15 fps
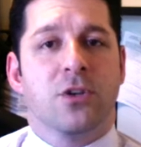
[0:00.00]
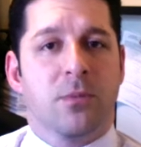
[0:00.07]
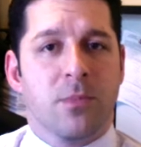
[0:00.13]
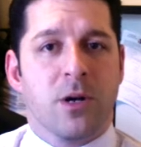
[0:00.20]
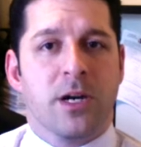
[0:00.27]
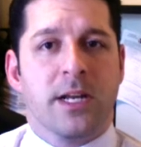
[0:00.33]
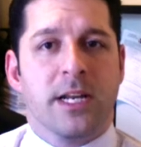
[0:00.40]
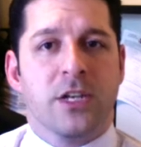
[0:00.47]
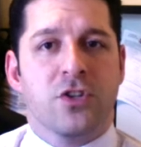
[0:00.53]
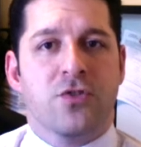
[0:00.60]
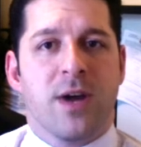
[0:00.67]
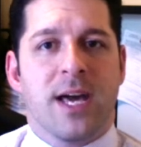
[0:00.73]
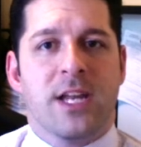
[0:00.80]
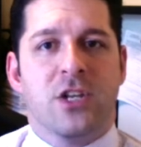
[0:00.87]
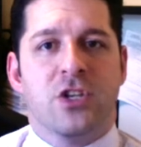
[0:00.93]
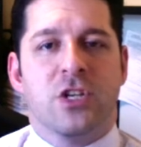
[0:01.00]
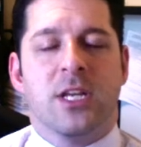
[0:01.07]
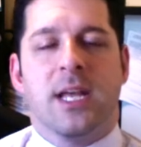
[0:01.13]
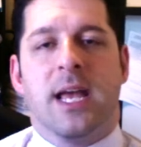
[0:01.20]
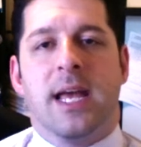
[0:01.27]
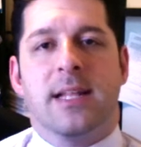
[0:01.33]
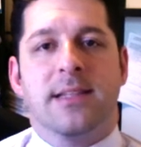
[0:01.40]
your marketing
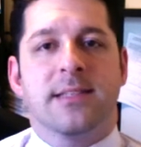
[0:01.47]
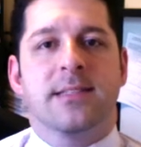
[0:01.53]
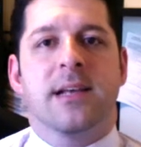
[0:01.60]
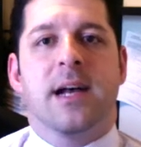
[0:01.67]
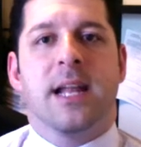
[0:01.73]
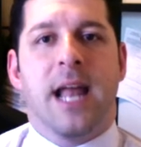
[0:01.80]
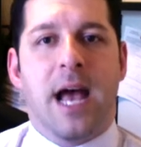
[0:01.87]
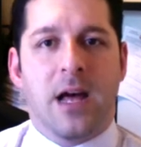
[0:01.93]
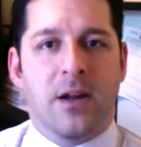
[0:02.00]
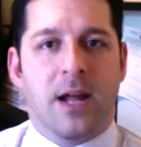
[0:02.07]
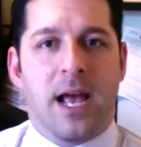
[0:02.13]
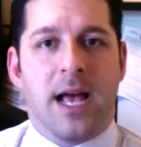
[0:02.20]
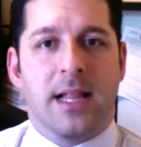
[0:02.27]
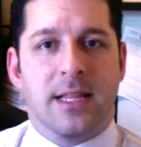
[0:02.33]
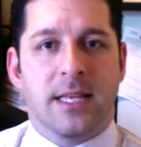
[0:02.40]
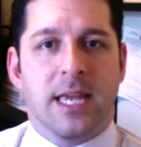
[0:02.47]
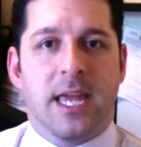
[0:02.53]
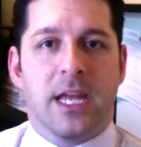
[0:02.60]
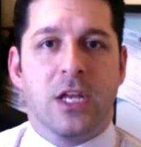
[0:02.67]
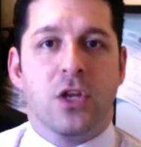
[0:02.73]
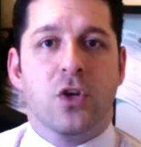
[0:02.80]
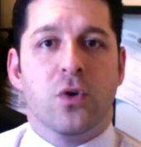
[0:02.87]
strategy and decide how to
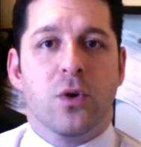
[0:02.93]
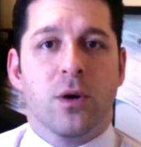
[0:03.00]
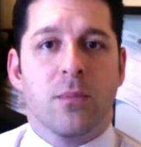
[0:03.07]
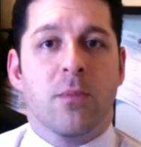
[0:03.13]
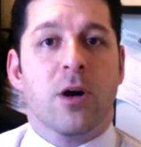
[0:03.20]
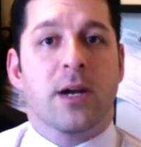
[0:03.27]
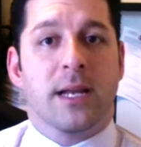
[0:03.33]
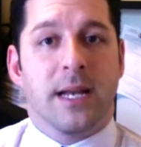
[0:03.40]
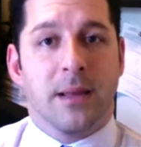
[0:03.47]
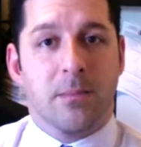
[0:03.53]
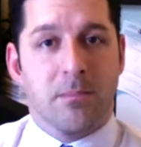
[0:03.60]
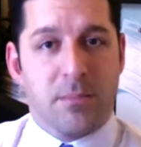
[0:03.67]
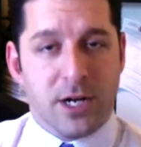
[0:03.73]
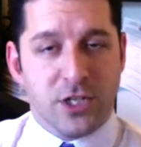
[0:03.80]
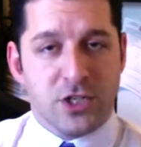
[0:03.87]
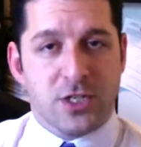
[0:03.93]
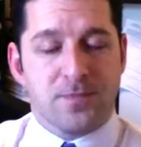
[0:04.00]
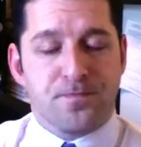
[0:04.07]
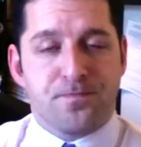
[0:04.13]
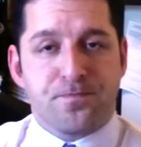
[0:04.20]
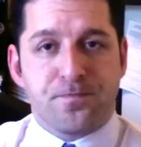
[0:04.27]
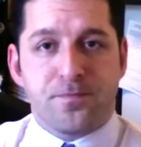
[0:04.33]
allocate your marketing budget,
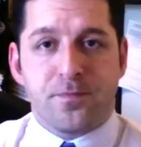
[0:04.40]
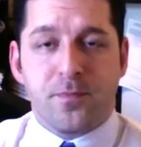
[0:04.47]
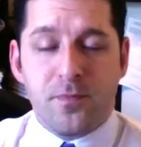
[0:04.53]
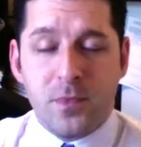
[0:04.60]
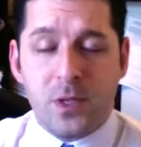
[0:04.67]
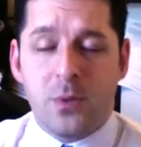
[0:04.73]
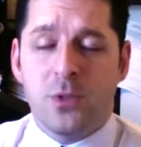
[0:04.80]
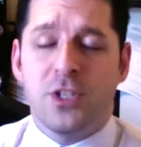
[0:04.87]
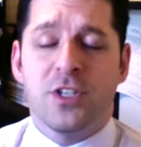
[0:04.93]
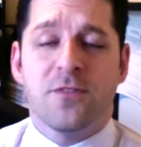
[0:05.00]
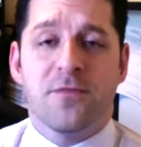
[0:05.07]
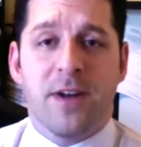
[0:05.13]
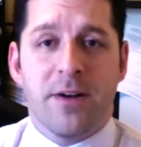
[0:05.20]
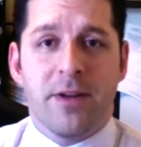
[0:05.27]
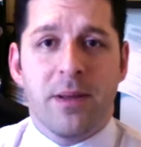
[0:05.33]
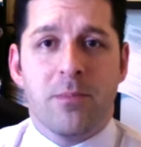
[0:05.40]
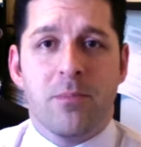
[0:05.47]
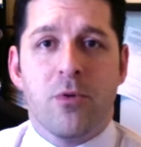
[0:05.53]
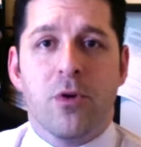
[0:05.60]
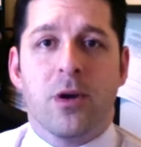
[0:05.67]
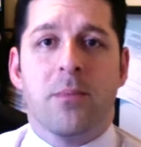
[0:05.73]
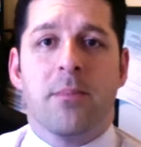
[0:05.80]
which is very
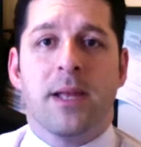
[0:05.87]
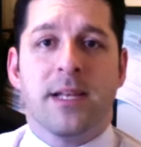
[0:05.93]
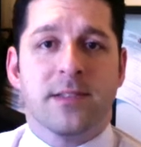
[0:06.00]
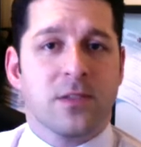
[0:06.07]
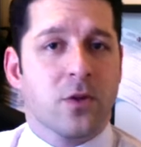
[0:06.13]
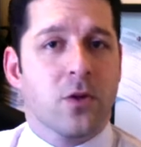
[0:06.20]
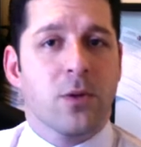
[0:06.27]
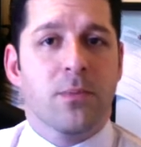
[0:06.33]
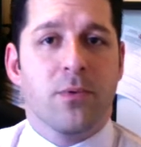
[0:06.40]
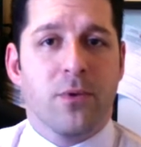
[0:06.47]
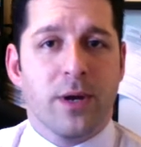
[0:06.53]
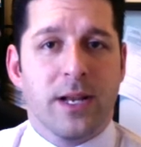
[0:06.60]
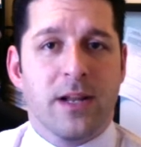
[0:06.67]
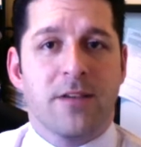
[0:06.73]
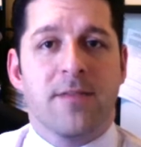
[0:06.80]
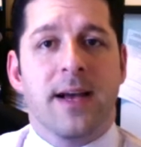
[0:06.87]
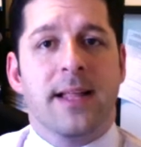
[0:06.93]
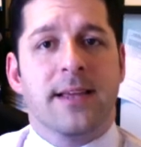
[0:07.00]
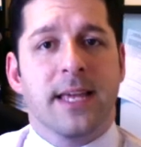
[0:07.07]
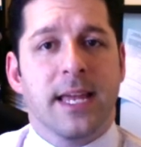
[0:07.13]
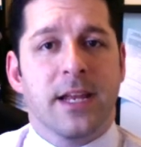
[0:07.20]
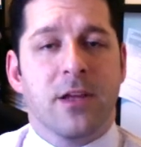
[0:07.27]
important because the whole point of
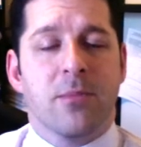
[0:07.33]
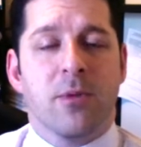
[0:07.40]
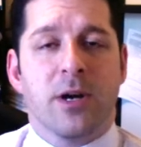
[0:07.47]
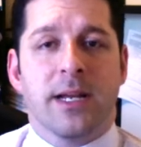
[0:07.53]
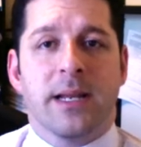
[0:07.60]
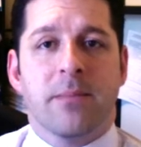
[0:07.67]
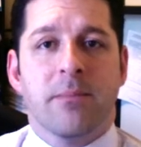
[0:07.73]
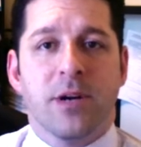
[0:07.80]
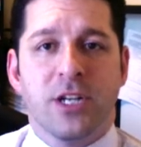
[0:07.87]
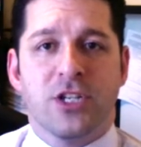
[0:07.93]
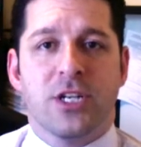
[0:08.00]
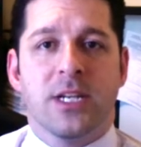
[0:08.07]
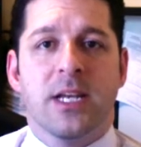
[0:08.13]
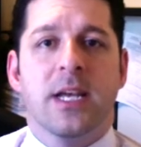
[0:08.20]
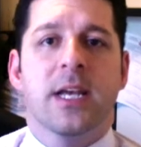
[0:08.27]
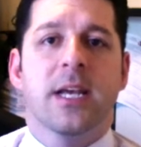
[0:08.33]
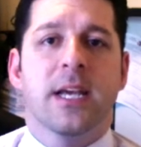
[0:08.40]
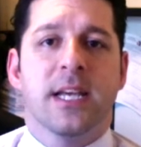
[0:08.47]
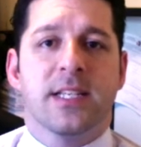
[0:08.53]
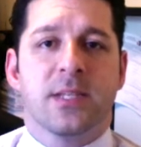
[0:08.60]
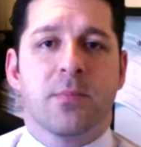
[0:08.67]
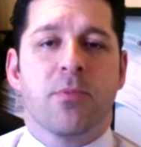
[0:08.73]
allocating your marketing budget
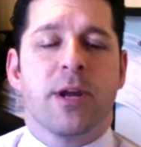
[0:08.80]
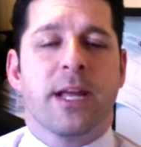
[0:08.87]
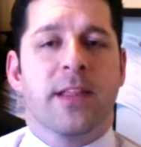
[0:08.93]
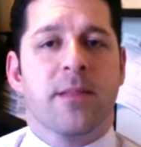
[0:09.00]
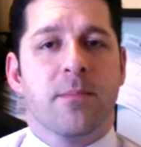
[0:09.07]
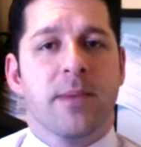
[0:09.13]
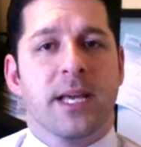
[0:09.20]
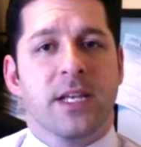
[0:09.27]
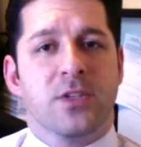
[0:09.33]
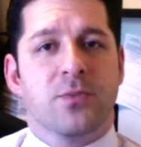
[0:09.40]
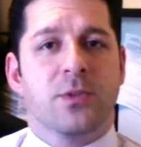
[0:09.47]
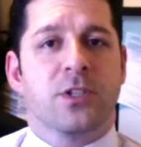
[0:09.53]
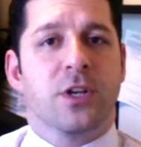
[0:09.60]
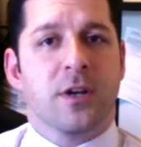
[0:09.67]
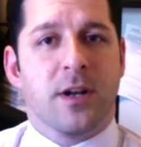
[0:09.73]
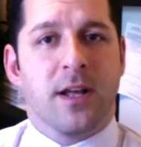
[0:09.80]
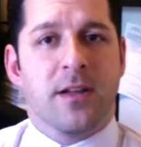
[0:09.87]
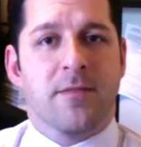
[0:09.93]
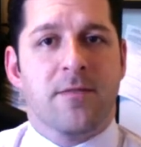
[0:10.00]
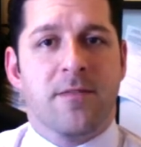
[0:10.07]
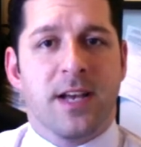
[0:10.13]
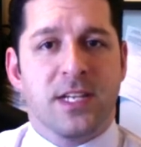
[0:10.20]
is to bring in the biggest return on
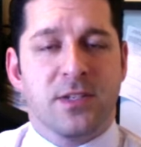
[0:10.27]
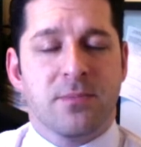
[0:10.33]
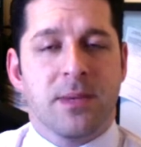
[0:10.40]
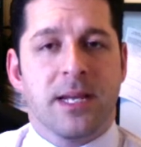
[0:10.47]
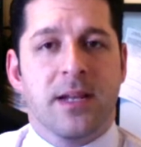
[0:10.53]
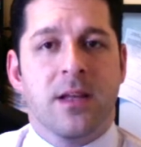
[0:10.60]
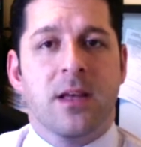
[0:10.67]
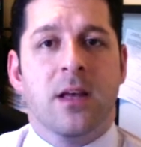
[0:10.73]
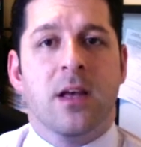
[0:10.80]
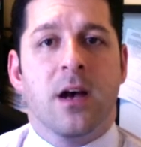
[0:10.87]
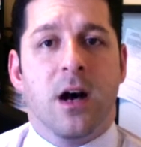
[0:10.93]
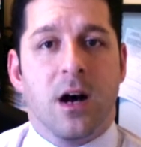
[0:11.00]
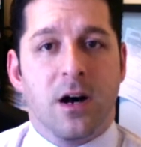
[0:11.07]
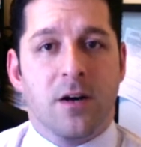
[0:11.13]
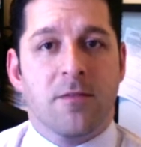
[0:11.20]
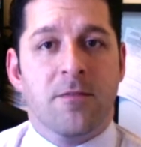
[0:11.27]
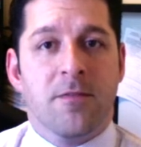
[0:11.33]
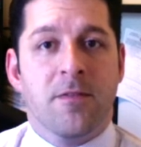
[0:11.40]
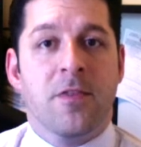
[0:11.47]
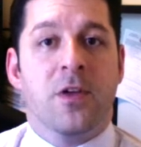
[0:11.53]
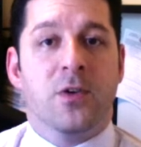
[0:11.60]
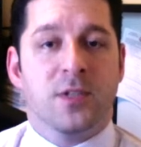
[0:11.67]
investment
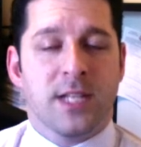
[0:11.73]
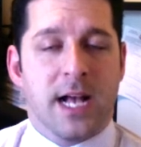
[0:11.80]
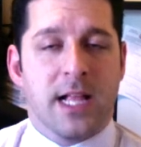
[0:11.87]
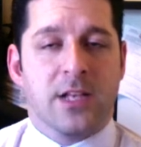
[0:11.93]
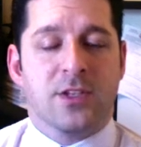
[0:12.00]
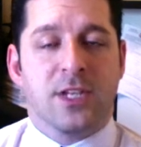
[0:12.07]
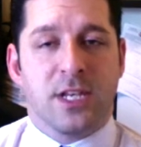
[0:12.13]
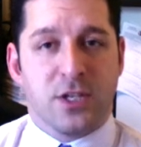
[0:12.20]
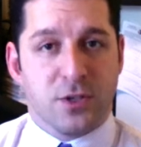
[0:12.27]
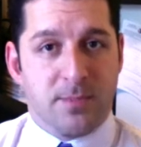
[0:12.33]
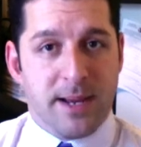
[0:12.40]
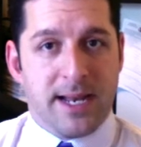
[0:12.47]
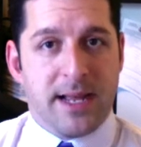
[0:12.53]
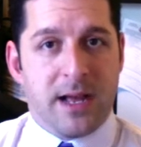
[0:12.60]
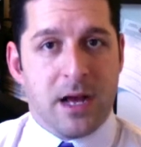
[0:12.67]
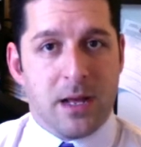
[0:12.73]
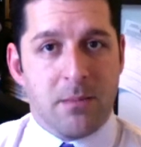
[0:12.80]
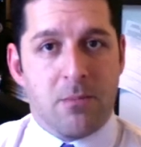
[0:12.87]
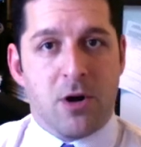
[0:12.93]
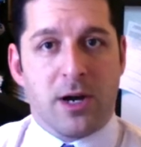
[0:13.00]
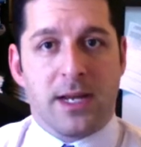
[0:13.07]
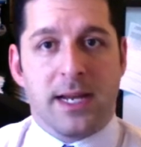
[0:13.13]
of those dollars that you're spending on
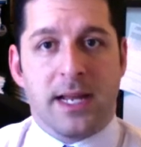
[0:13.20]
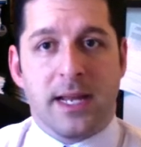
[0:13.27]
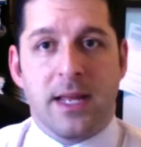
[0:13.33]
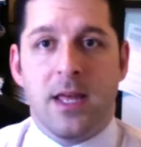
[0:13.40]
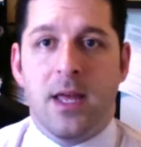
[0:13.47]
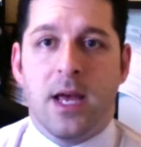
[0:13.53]
marketing.